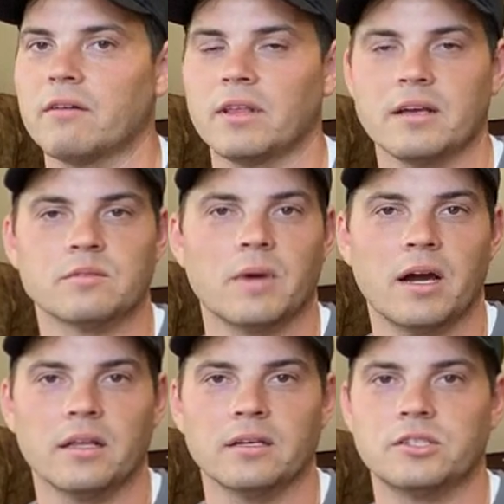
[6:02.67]
have less
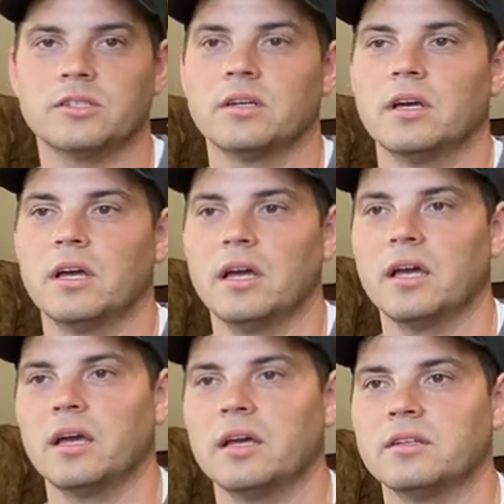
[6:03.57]
mileage,
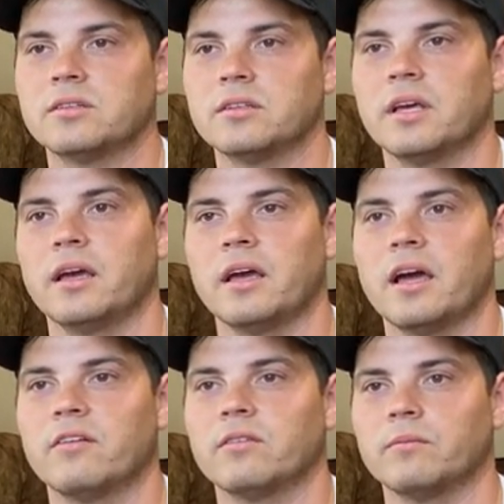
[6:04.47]
and they
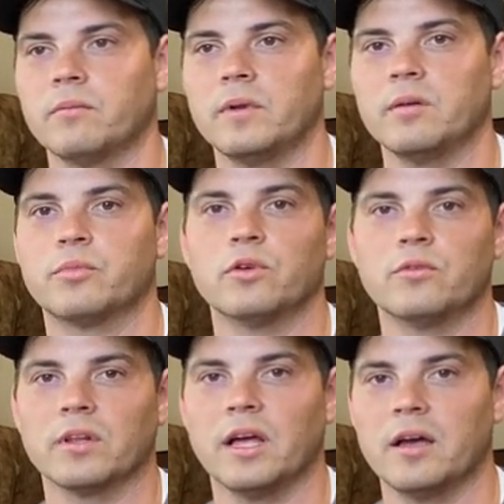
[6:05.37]
have
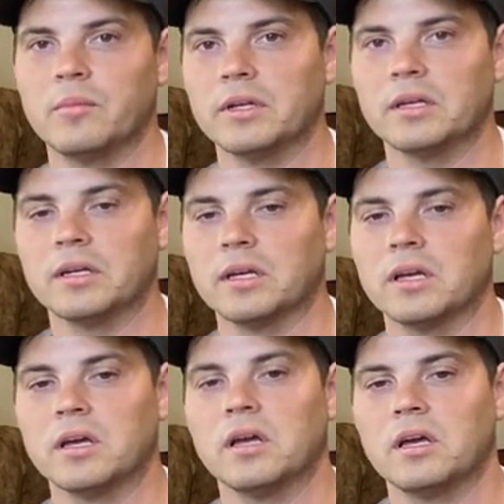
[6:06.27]
improved reliability.